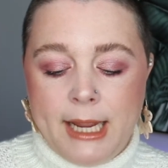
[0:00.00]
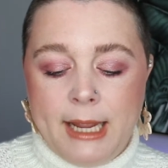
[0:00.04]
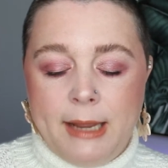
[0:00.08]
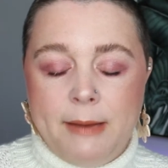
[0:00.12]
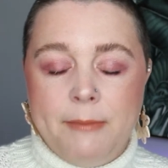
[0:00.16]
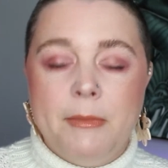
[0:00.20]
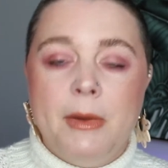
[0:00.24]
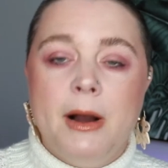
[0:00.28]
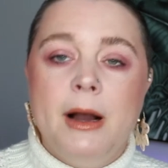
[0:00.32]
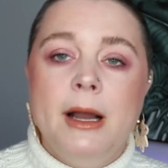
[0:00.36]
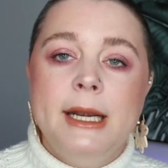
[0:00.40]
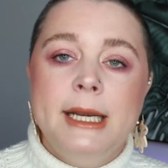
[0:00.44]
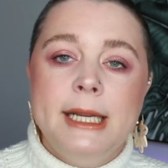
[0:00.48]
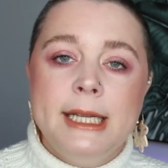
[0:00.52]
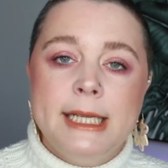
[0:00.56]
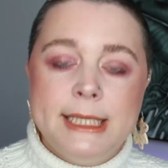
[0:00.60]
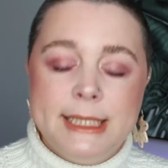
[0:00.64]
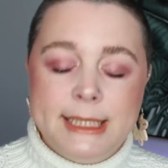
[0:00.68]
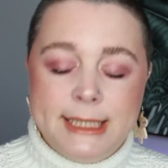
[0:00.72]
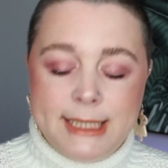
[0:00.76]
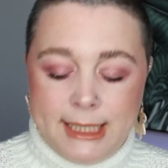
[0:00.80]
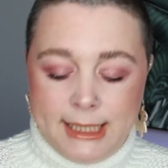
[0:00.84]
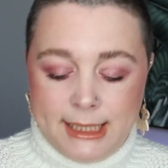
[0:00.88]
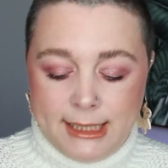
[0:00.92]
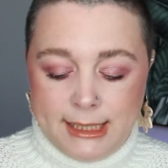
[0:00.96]
And mine
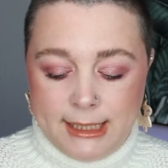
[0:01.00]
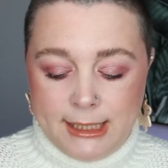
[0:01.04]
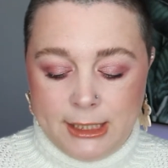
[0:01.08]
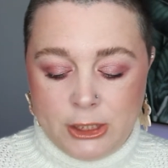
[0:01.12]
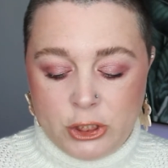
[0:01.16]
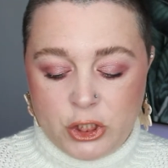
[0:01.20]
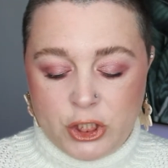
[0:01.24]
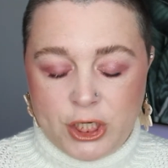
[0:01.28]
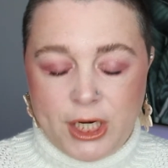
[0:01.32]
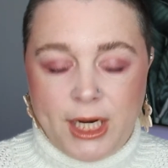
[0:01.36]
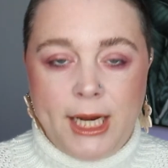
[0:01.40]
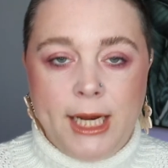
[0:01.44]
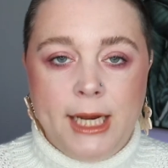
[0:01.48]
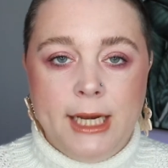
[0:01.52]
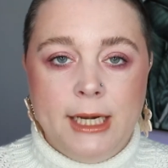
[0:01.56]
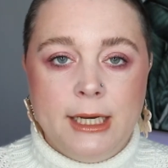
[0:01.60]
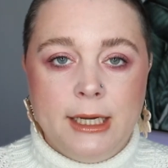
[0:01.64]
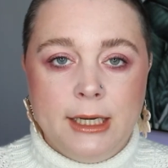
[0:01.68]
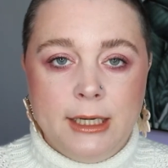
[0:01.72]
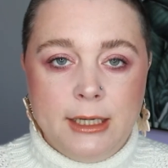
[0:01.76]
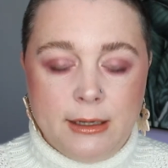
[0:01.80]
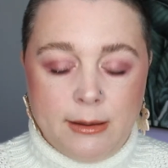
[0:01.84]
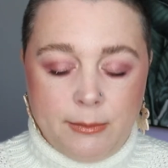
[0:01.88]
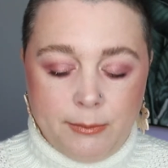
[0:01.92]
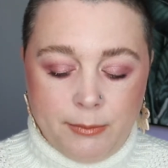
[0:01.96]
is in the shade
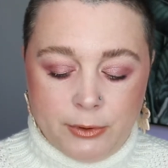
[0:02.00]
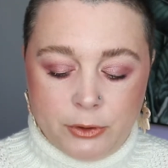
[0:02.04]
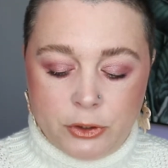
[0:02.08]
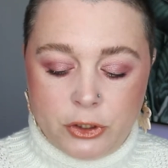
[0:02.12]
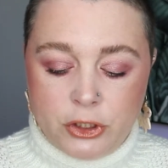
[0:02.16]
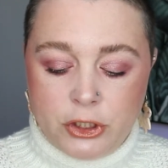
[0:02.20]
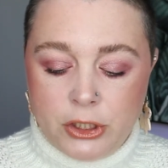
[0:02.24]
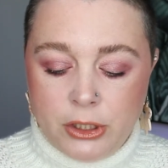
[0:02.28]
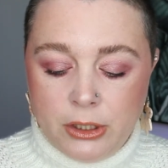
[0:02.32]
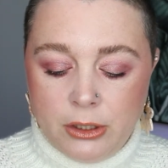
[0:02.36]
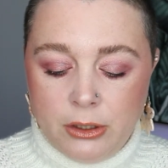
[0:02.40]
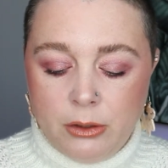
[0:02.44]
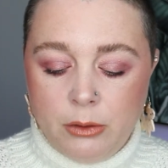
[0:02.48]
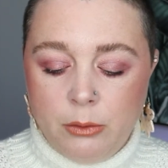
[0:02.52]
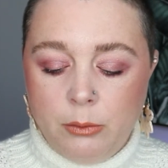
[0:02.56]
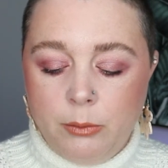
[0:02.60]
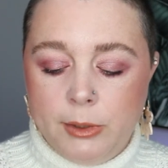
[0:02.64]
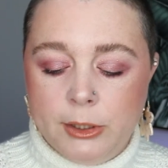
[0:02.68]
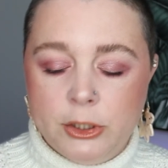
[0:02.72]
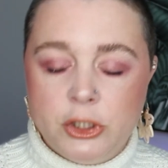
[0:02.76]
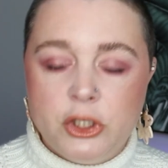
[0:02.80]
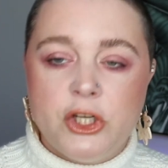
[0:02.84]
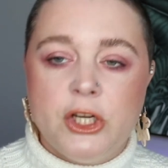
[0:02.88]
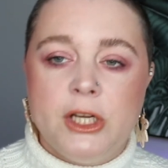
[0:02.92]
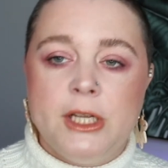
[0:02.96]
number 2,
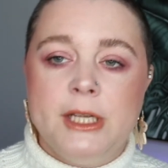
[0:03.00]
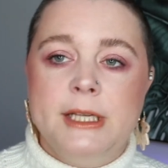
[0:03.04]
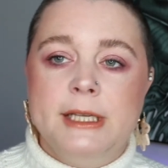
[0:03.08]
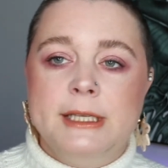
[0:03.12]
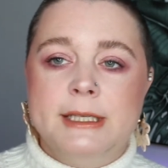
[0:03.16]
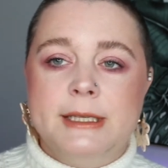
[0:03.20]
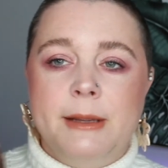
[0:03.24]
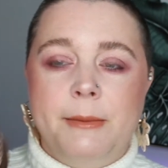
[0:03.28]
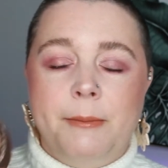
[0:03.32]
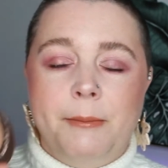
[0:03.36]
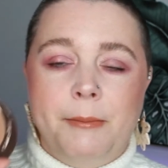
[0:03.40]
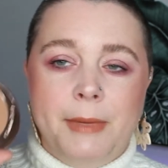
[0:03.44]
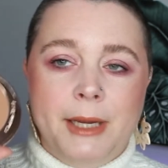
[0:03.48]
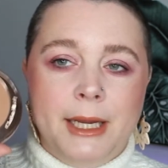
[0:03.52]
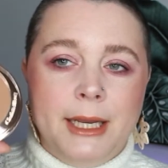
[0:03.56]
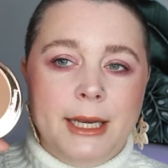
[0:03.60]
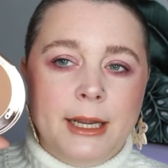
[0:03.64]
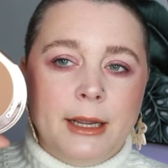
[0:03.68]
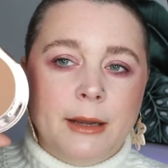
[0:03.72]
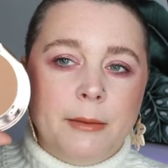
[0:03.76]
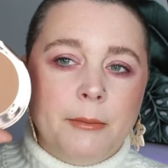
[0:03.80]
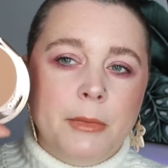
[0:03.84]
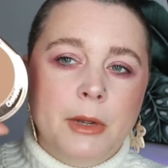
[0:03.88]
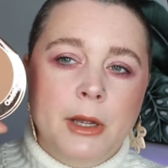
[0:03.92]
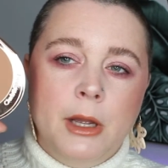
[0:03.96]
which is
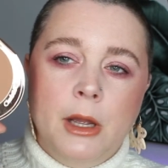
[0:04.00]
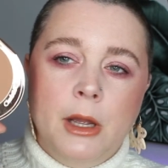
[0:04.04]
medium.